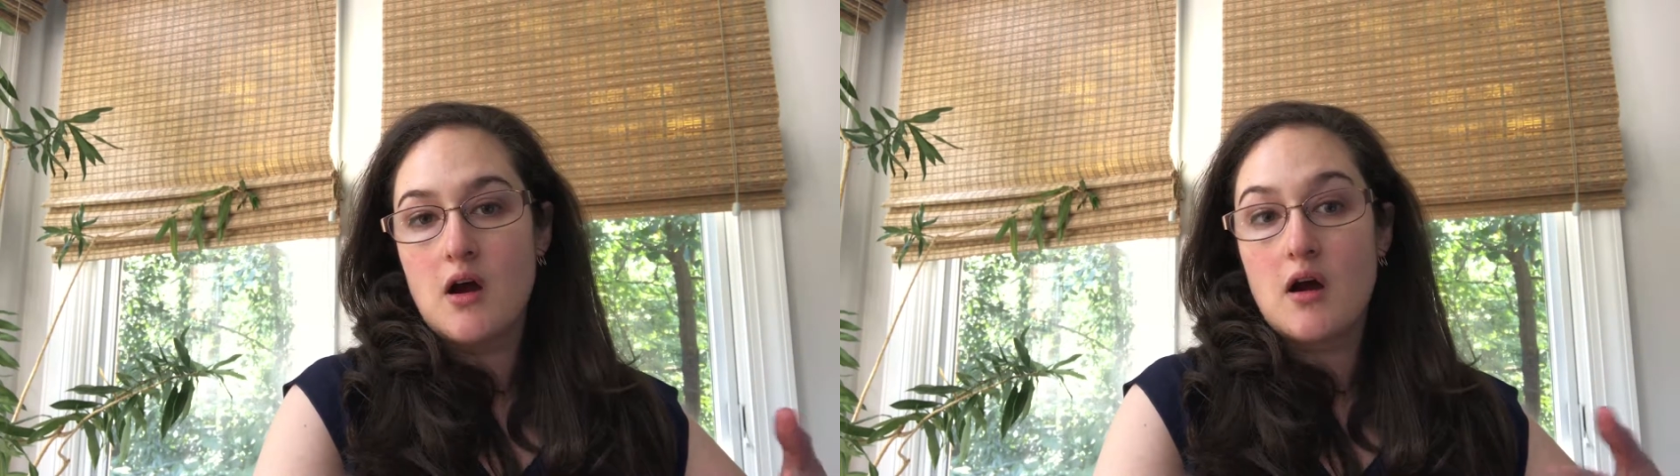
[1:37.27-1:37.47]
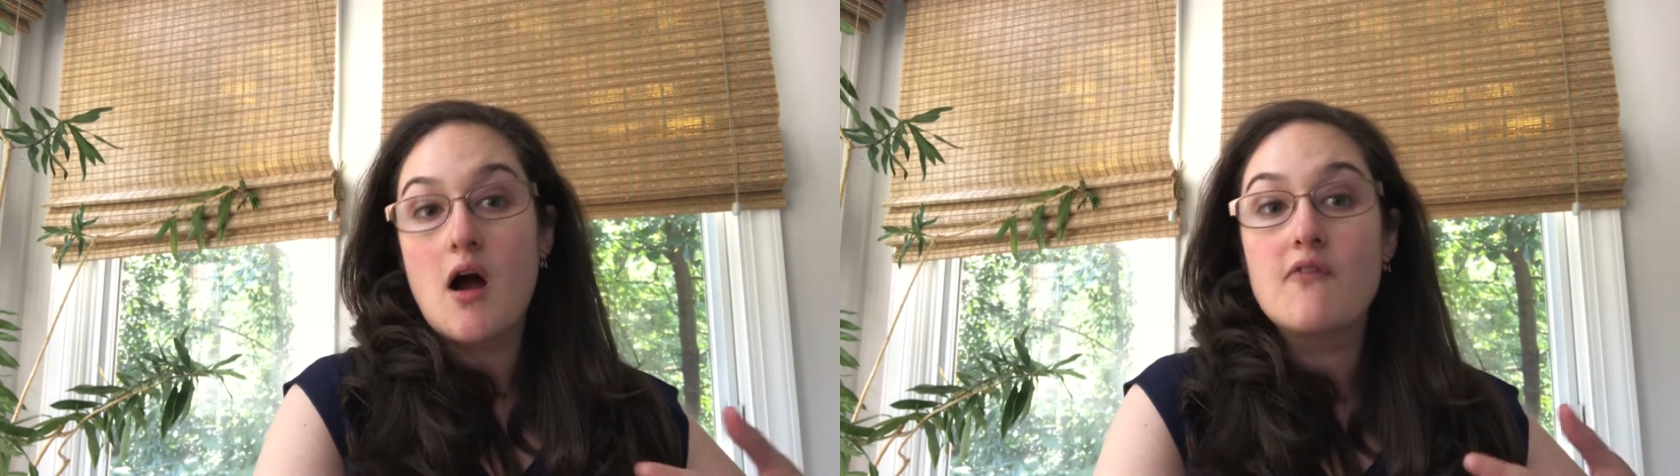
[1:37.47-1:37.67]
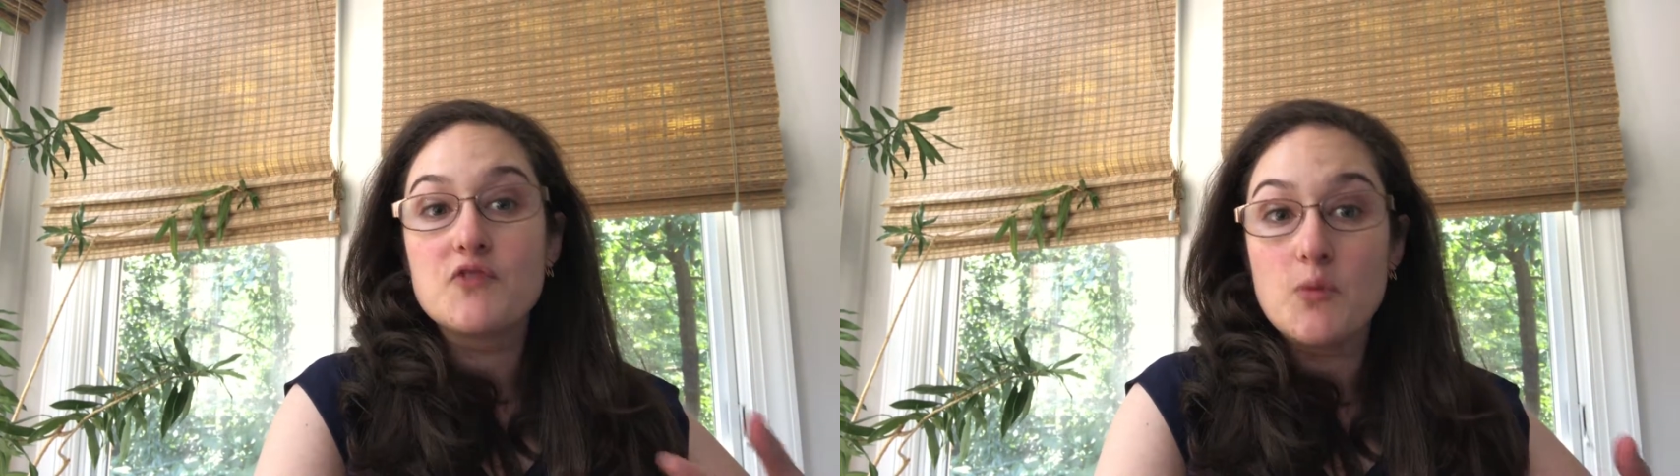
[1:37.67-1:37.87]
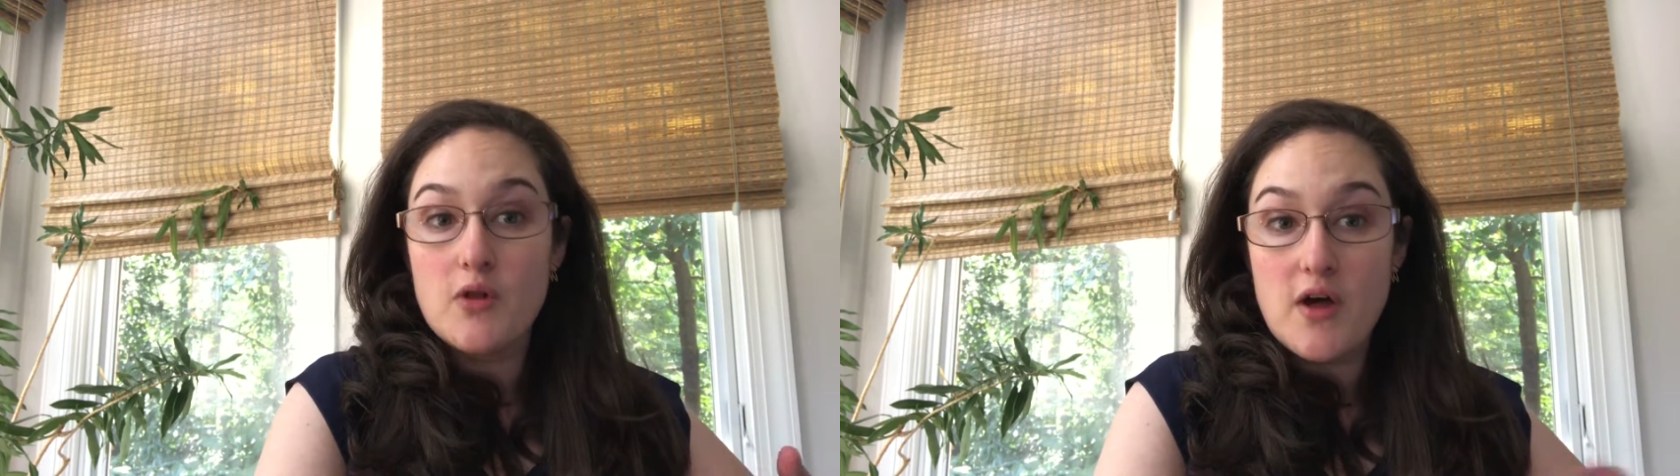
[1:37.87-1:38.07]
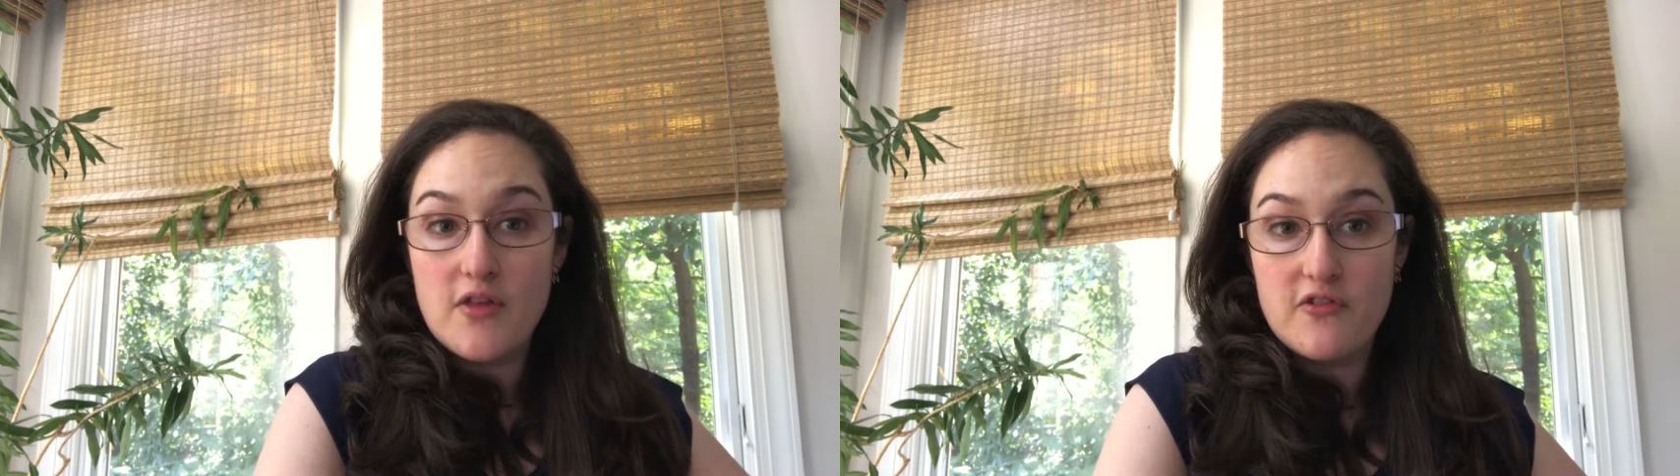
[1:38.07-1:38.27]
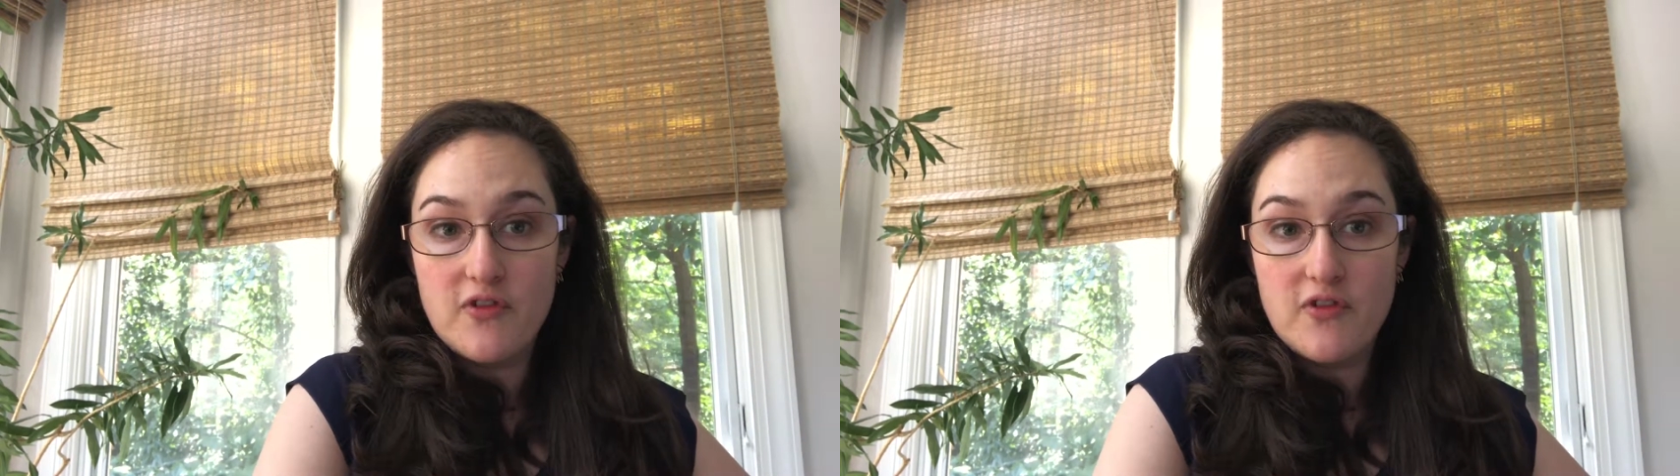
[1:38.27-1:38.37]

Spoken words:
are comfortable with other